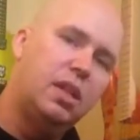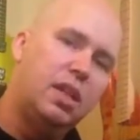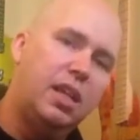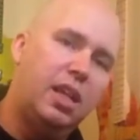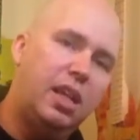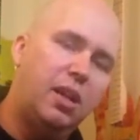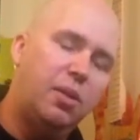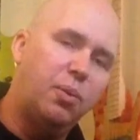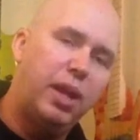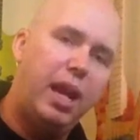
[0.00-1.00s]
And
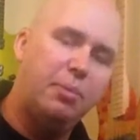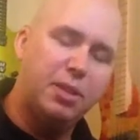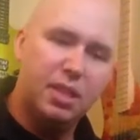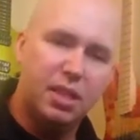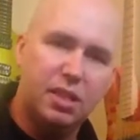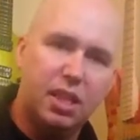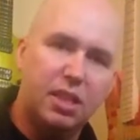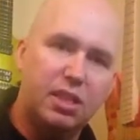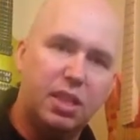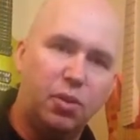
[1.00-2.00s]
what happens is, in
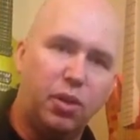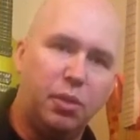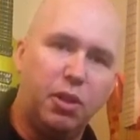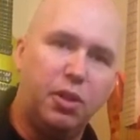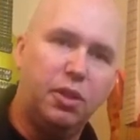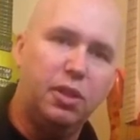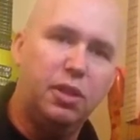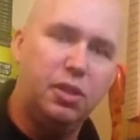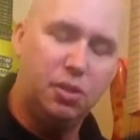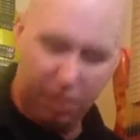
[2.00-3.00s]
the single coil mode,
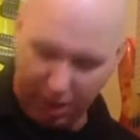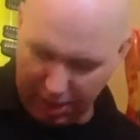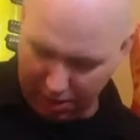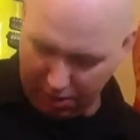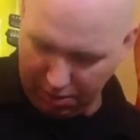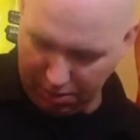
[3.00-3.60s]
you can hear